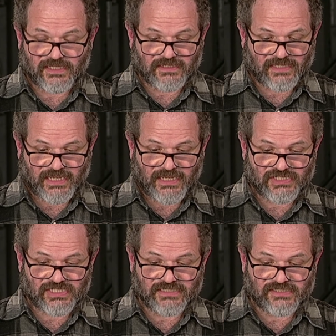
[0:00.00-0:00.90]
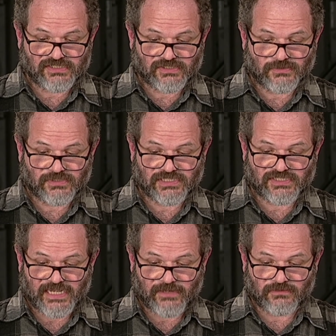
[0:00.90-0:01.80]
and occasionally distorted
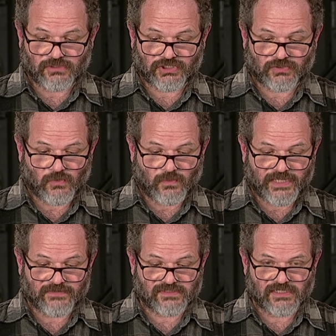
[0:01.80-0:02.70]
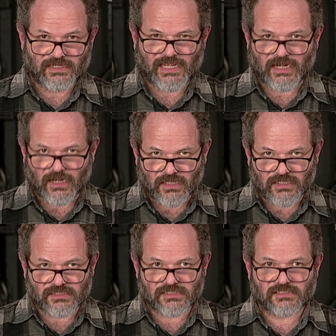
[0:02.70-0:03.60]
sound on shortwaves, and
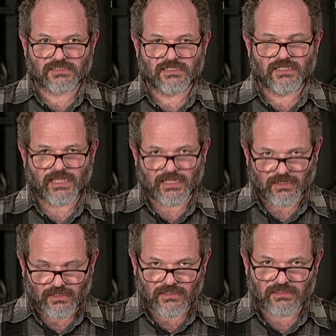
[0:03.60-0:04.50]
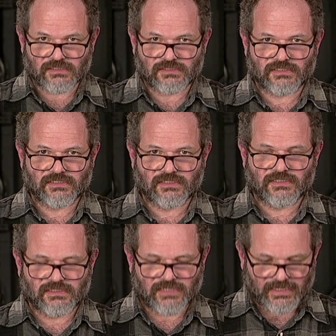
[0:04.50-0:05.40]
learnt and learnt
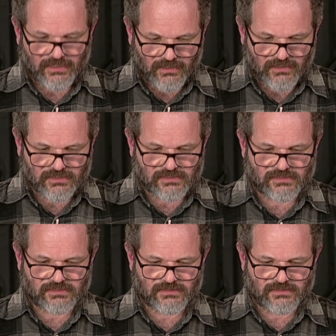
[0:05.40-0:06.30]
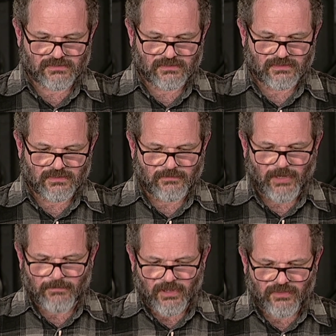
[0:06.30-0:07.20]
and learnt.
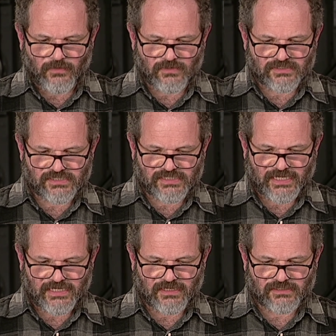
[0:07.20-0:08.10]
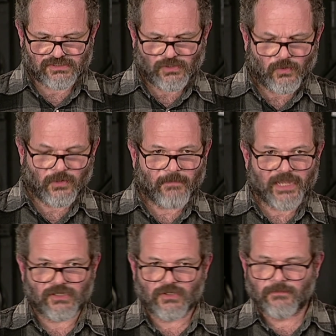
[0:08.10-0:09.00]
My mother was a tailor, sold my
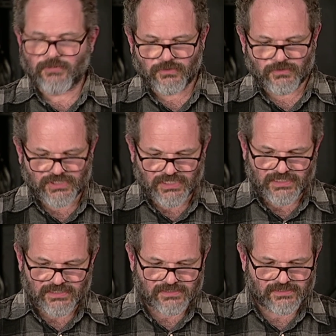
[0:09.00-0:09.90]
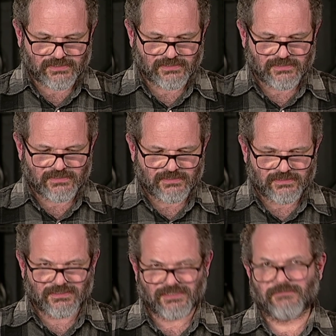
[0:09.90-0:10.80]
new blue jeans.
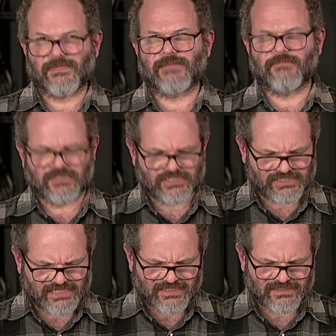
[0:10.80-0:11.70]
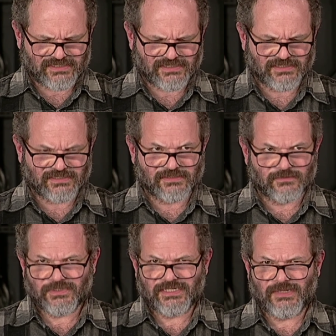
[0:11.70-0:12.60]
Doesn't make much sense.
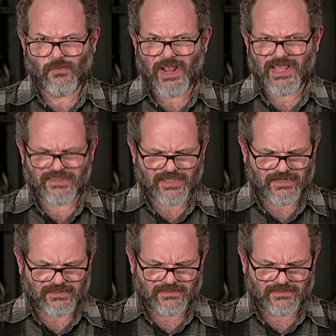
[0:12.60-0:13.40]
What did he wear then?